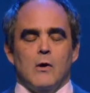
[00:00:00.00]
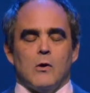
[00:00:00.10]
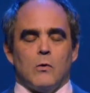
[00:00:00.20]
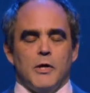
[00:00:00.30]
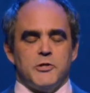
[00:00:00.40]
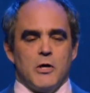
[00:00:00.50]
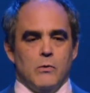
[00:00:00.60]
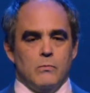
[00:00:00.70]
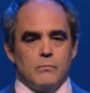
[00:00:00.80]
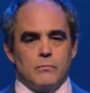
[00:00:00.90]
Reach
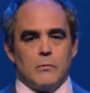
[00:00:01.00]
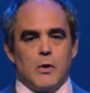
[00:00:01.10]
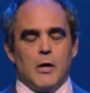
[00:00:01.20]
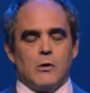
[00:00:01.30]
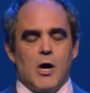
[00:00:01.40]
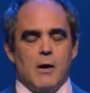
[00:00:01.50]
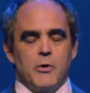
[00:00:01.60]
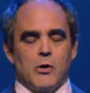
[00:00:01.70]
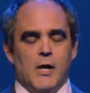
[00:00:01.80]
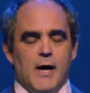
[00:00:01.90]
out and grab
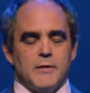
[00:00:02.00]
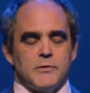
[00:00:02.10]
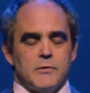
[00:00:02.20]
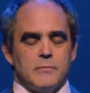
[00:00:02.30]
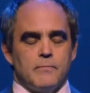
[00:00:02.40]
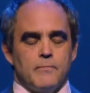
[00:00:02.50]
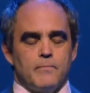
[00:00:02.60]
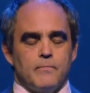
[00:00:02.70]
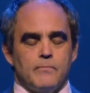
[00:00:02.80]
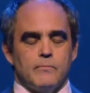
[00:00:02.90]
your glass.
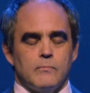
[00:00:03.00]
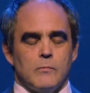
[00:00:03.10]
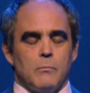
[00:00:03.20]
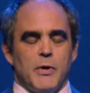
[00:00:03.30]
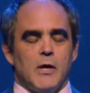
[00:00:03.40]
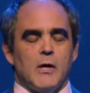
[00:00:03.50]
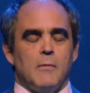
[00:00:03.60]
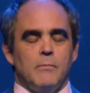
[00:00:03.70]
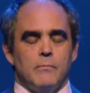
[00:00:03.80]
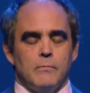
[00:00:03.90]
Pick it
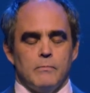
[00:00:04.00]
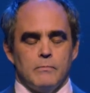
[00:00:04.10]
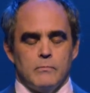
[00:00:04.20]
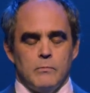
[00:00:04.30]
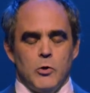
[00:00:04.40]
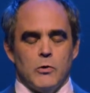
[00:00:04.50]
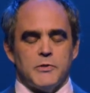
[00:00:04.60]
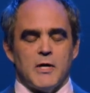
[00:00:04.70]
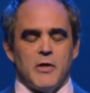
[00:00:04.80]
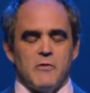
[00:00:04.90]
up.
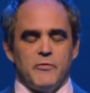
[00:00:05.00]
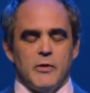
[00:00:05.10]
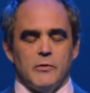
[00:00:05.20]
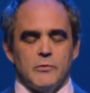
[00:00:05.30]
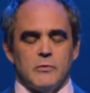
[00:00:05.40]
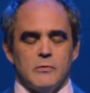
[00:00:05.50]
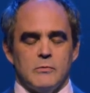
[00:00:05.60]
Notice how that feels.